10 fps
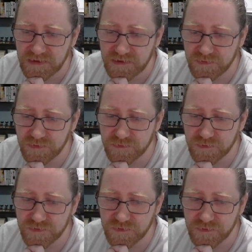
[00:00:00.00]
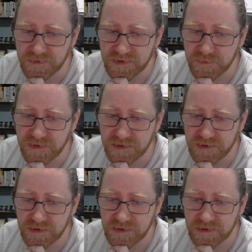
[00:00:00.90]
crucial that we
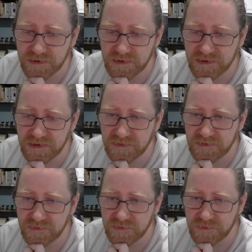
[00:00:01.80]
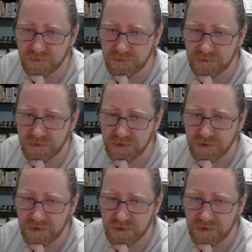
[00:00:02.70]
get to